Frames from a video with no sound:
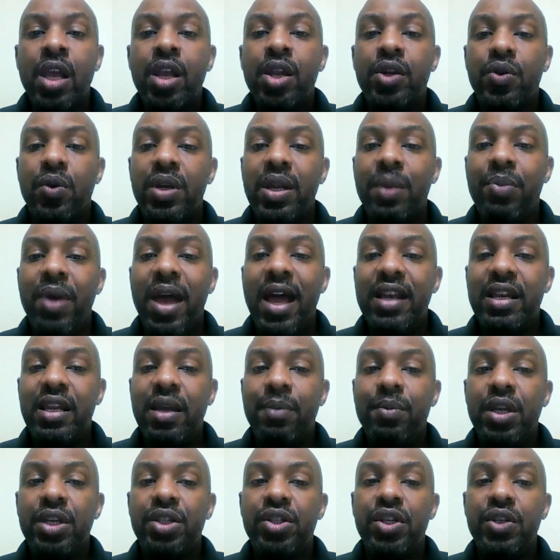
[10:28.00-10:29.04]
During the
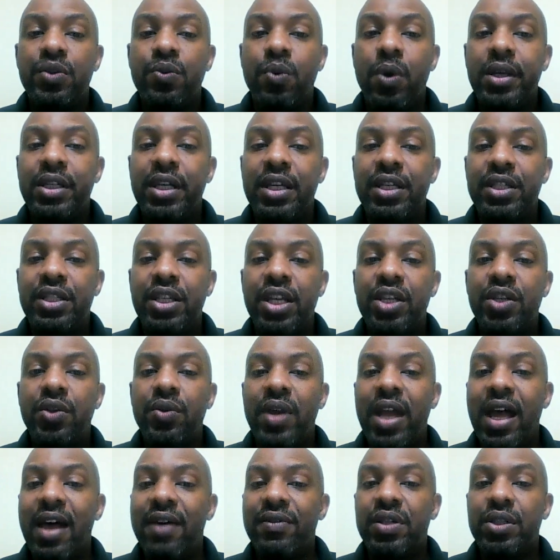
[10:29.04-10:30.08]
pandemic, she's worked to continue
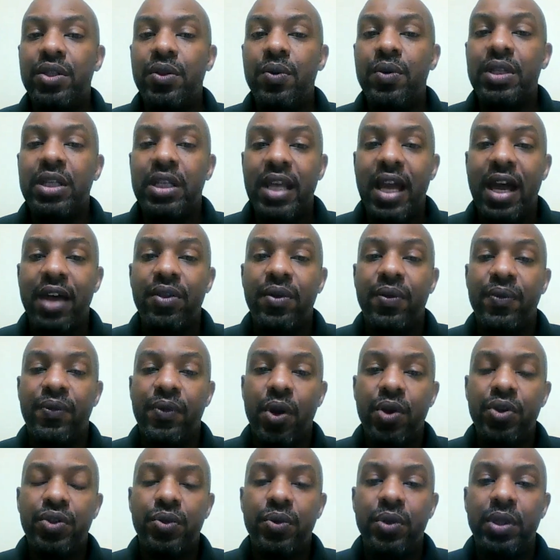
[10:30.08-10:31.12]
to have students gather
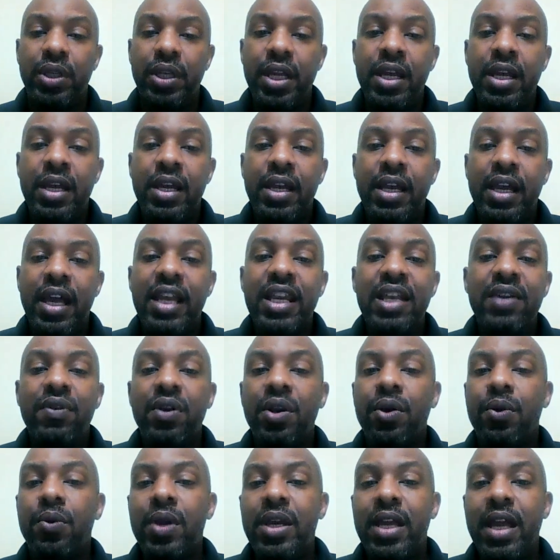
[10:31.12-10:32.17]
virtually and
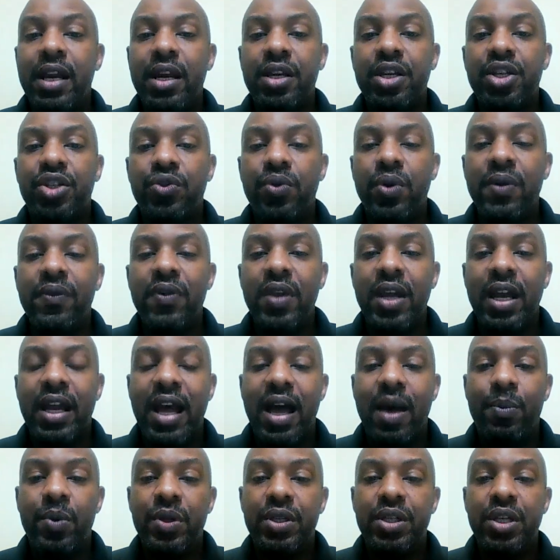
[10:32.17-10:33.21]
even created a trivia
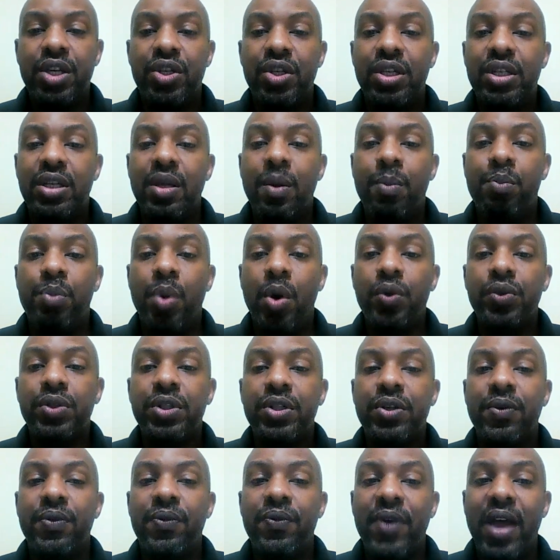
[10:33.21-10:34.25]
competition to
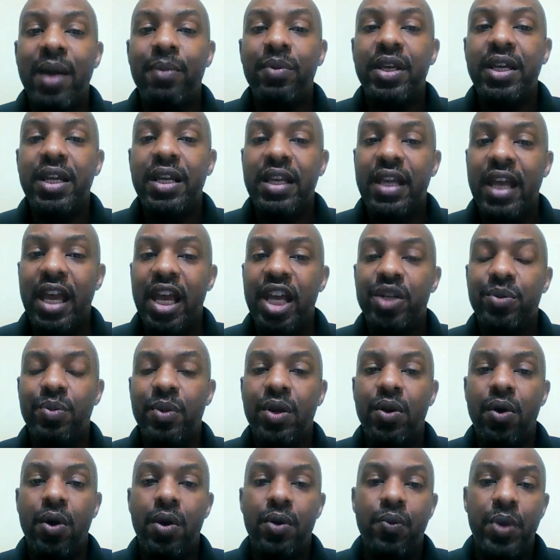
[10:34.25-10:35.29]
bolster family
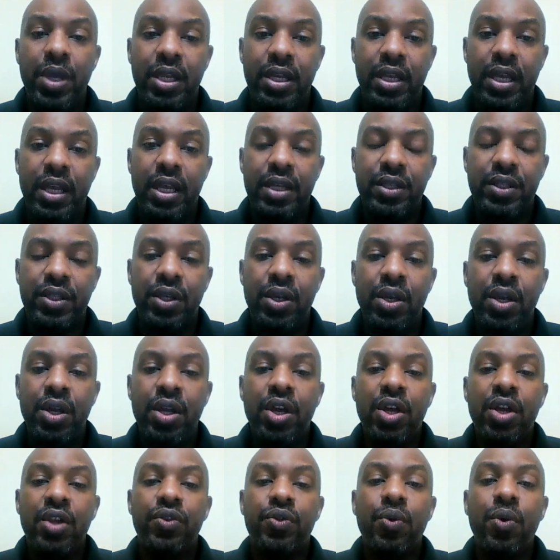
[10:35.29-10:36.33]
engagement on weekends.
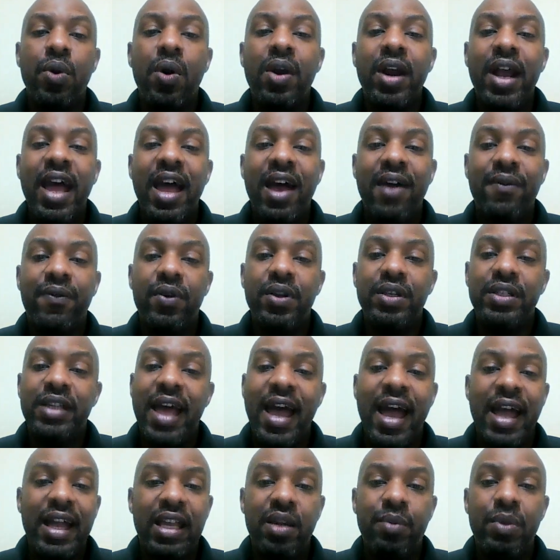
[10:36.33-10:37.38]
Through her efforts,
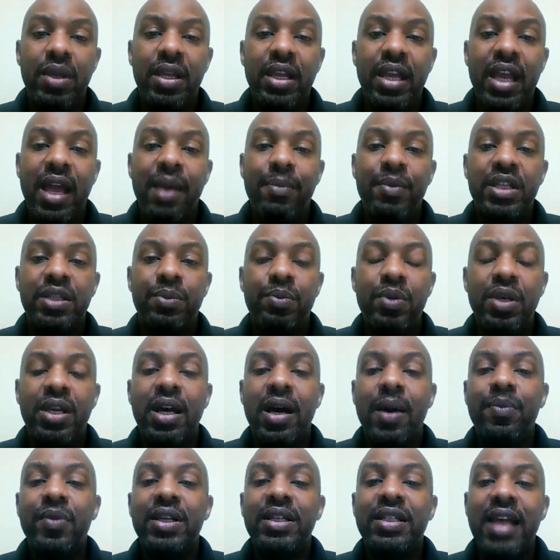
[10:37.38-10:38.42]
Academic Game has
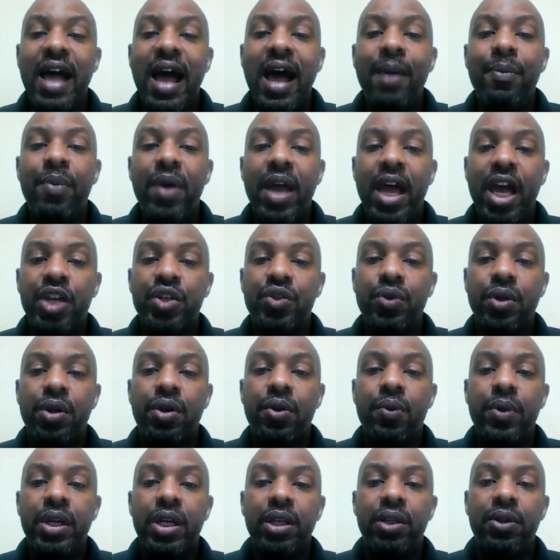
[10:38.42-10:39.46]
become the top
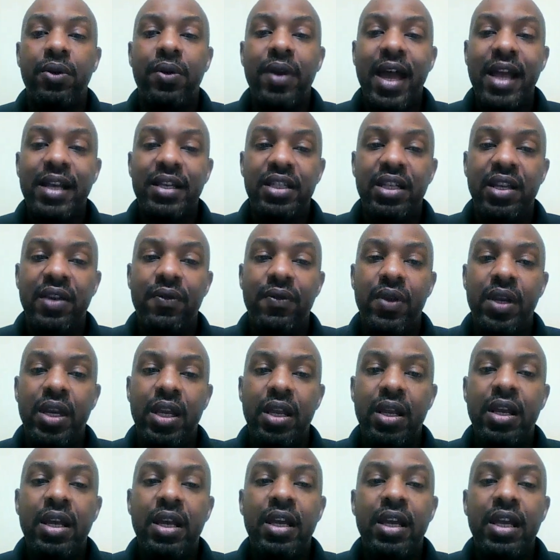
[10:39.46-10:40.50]
extracurricular
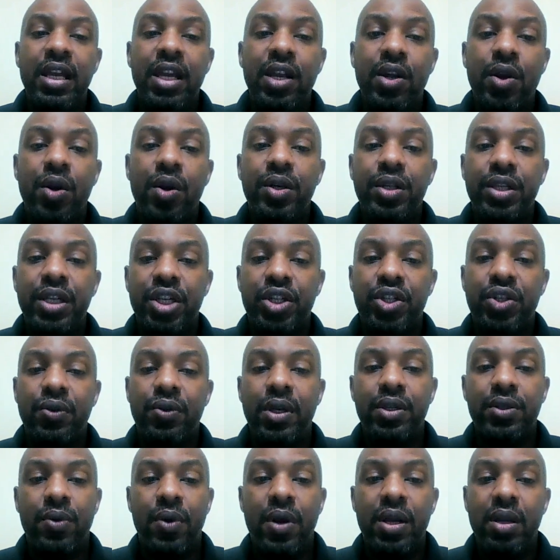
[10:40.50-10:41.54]
activity in her
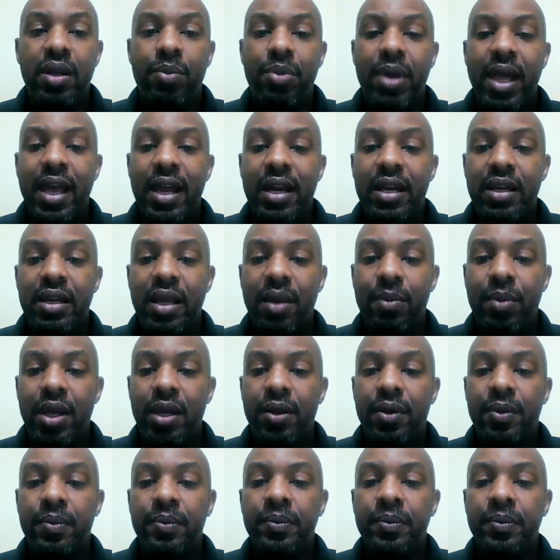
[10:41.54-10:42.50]
district during the pandemic.